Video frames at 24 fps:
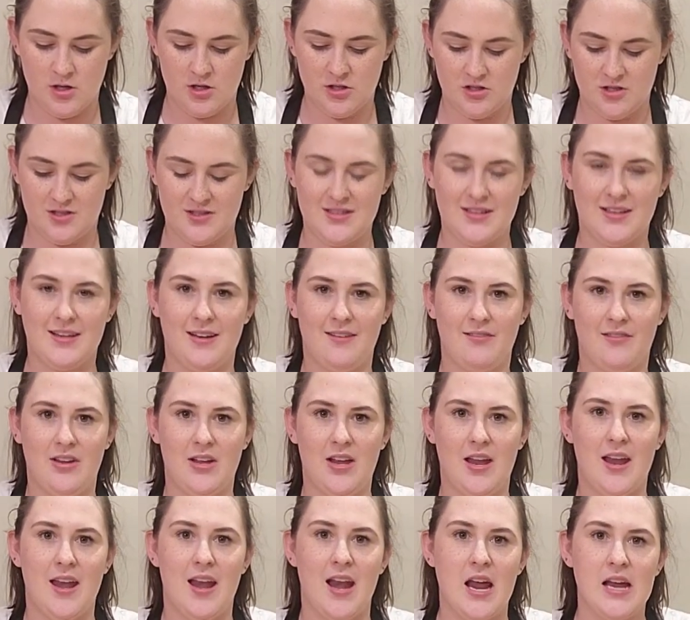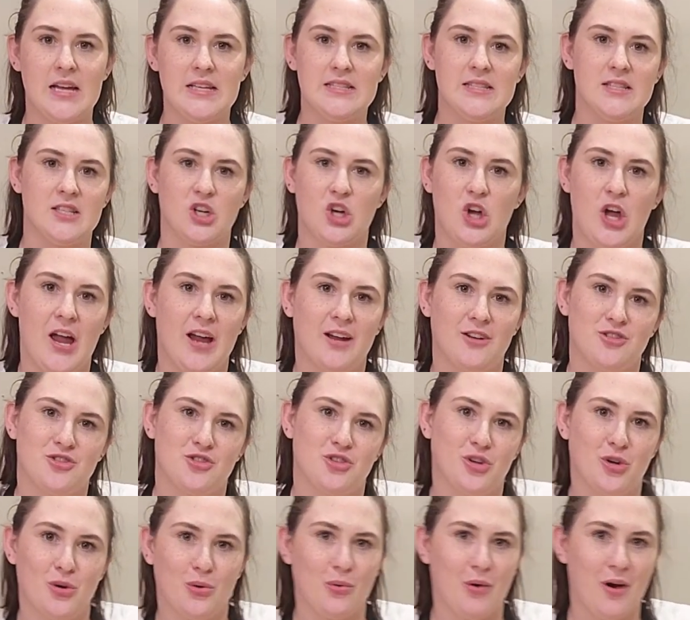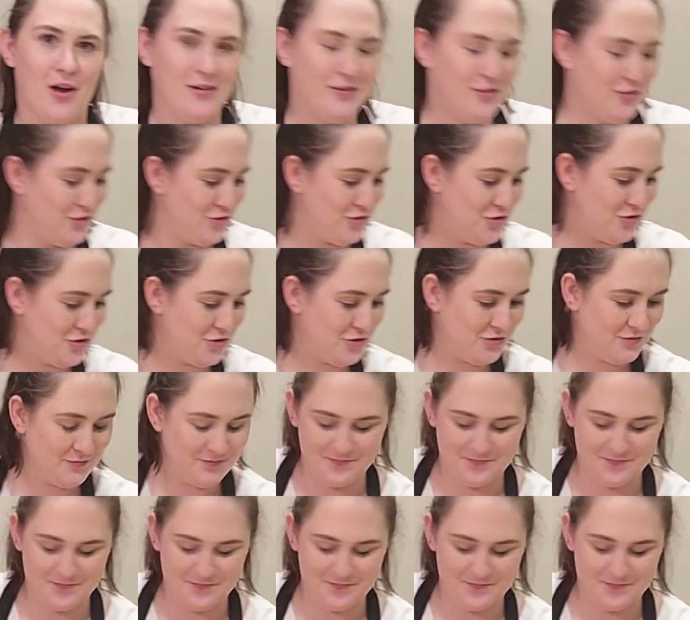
just to give it a nice little extra crunch.